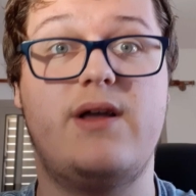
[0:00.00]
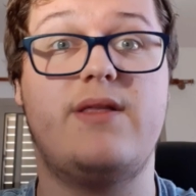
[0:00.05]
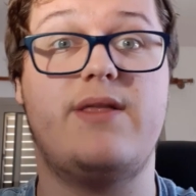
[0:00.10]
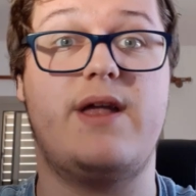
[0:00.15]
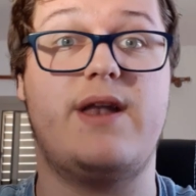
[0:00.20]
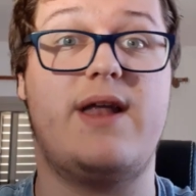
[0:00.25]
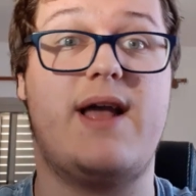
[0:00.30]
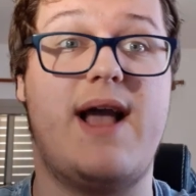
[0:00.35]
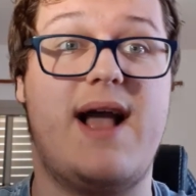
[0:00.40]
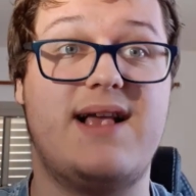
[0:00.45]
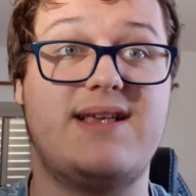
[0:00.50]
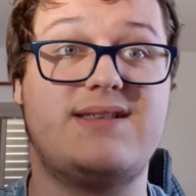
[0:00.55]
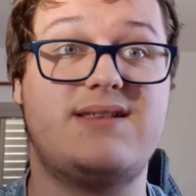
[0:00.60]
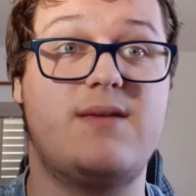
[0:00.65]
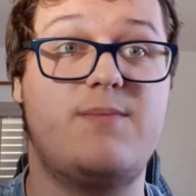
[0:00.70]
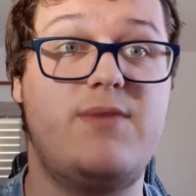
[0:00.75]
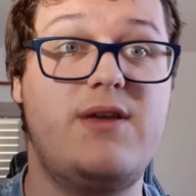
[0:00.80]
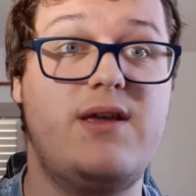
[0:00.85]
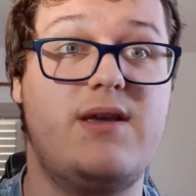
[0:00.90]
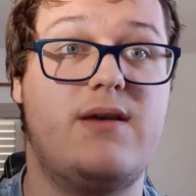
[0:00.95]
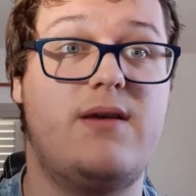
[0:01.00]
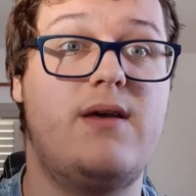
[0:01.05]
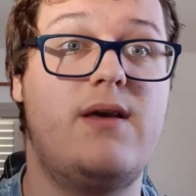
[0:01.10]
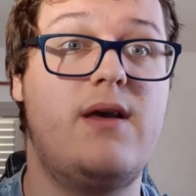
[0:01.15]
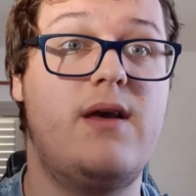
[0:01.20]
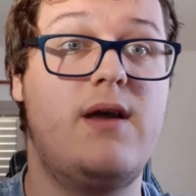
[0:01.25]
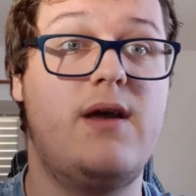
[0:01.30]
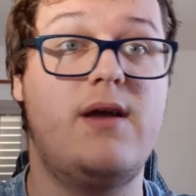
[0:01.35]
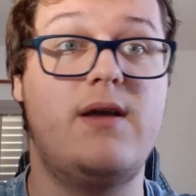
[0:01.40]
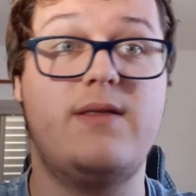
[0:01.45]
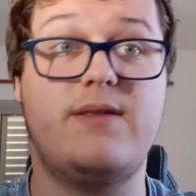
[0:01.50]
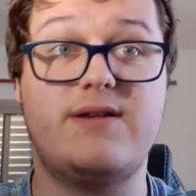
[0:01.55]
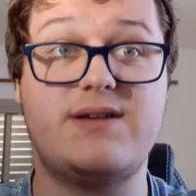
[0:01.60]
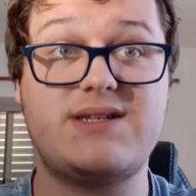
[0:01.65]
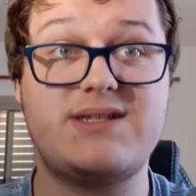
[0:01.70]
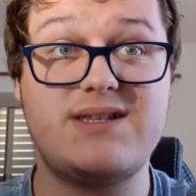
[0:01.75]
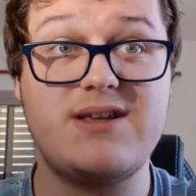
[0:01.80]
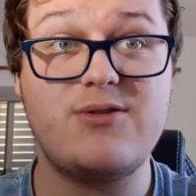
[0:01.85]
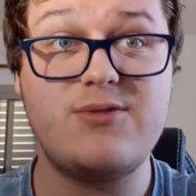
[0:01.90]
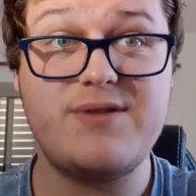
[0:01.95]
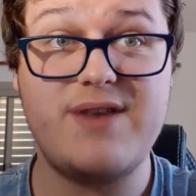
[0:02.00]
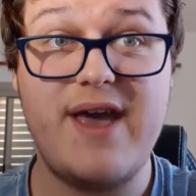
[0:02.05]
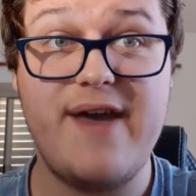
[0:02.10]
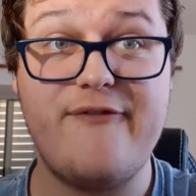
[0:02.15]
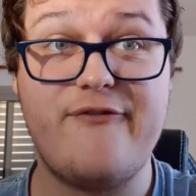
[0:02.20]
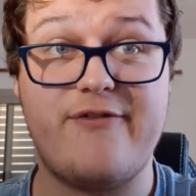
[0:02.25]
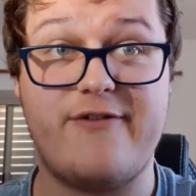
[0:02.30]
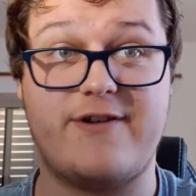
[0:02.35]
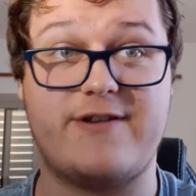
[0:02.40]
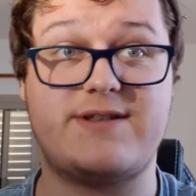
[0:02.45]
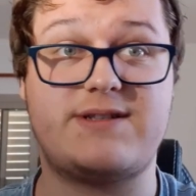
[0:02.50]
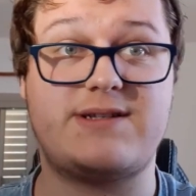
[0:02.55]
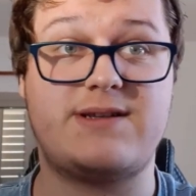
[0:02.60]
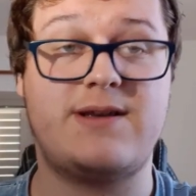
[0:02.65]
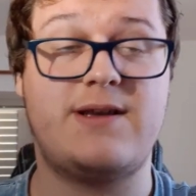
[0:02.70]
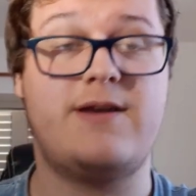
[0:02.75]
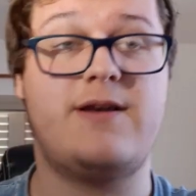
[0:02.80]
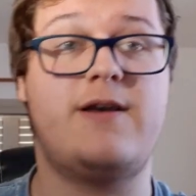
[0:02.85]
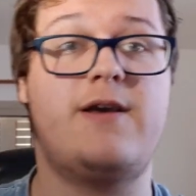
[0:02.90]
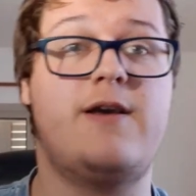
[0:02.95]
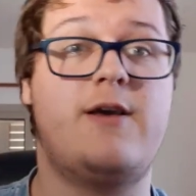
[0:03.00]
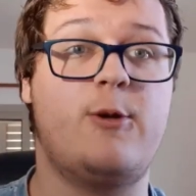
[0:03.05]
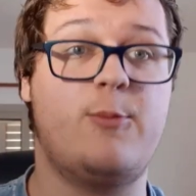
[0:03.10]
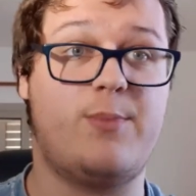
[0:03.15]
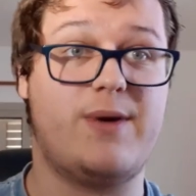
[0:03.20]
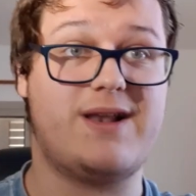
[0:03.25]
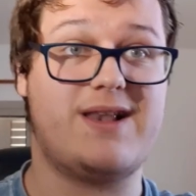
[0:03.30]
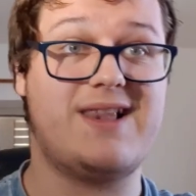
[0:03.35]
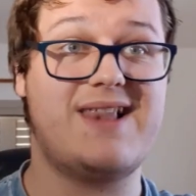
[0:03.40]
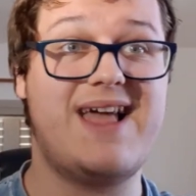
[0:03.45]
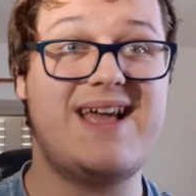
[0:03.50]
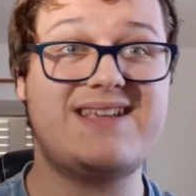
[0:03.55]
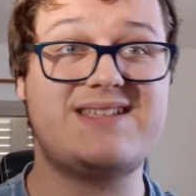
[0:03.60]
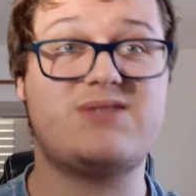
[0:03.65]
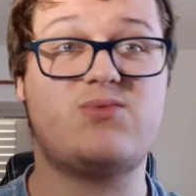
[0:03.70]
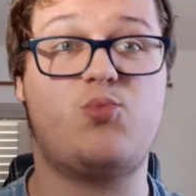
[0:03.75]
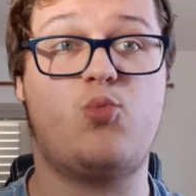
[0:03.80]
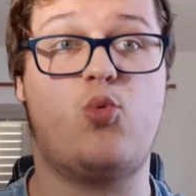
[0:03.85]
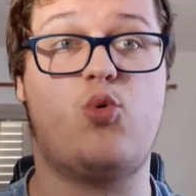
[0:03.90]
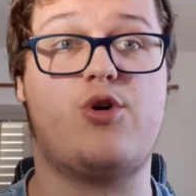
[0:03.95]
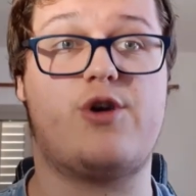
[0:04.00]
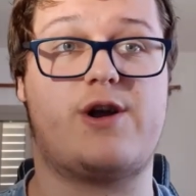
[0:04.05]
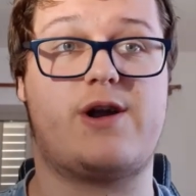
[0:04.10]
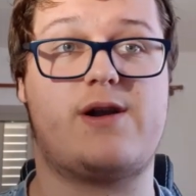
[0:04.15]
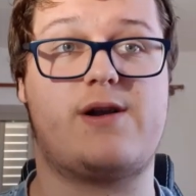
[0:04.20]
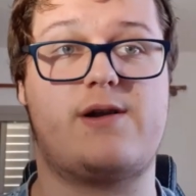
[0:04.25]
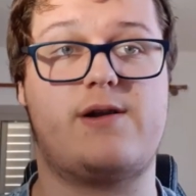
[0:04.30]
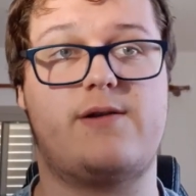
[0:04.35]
than it has to be. There's still an effort, but less work.